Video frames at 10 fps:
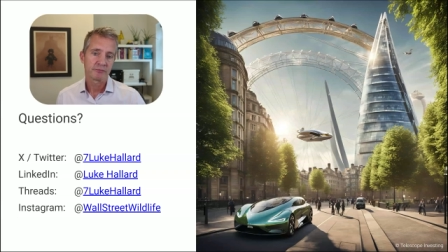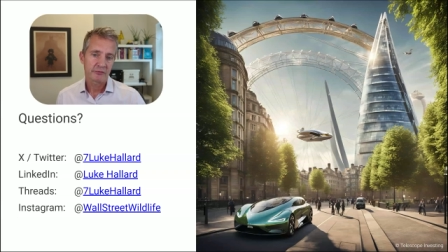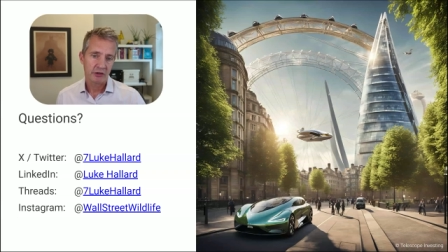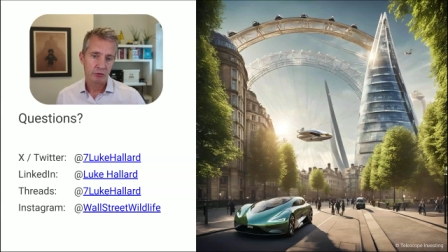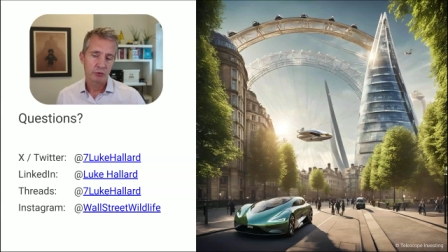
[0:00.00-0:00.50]

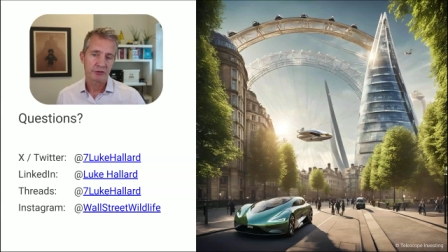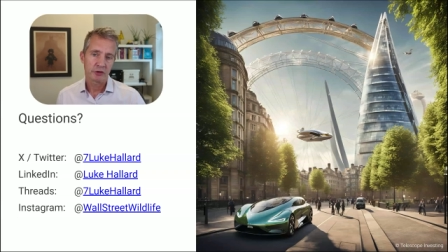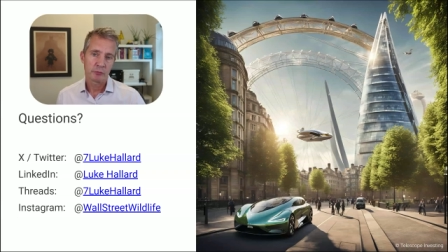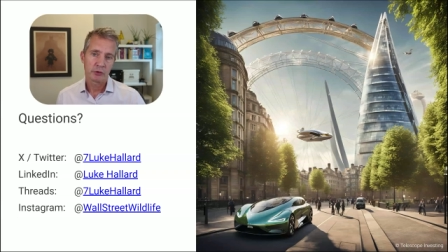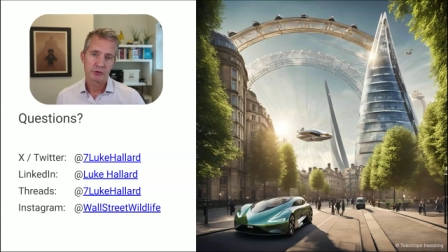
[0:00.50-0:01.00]
they're also
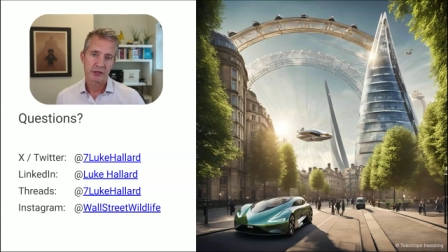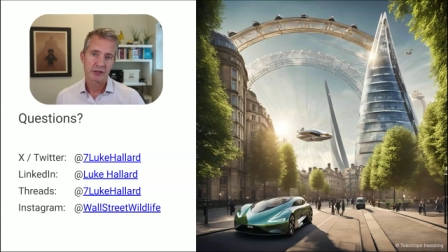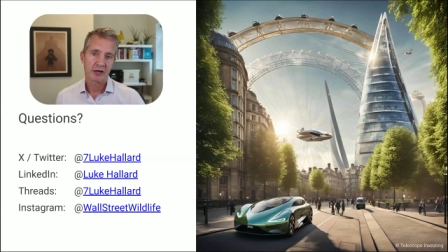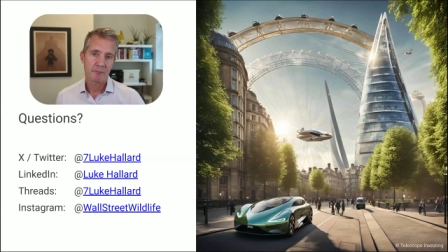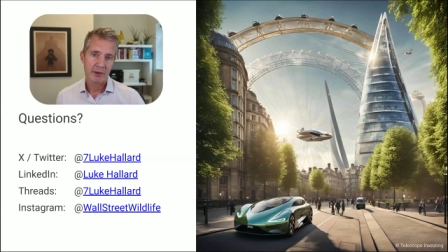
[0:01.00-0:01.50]

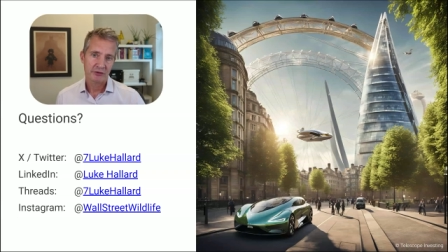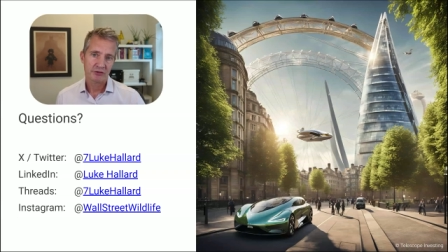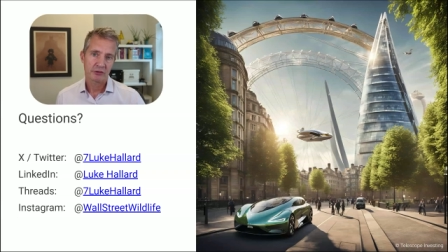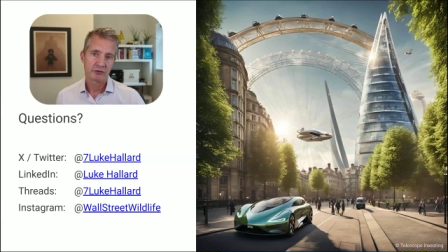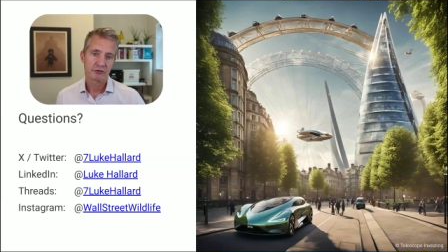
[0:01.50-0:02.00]
building a
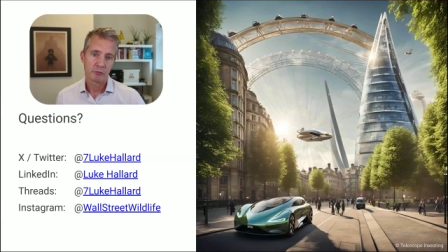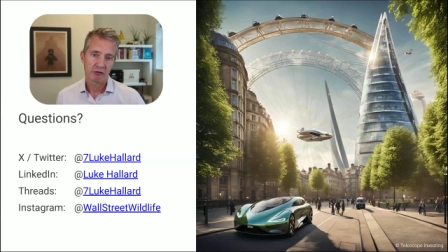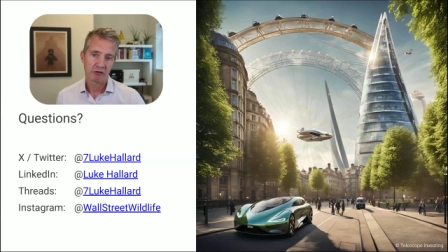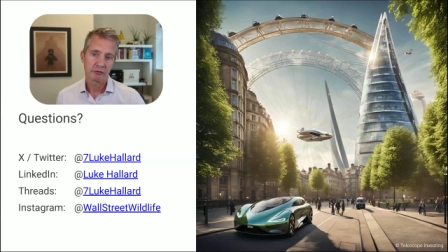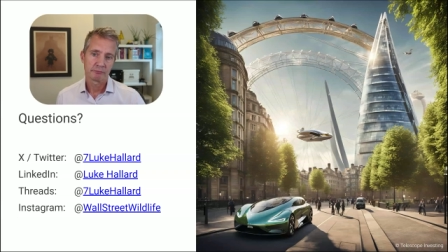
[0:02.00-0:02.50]
better tomorrow.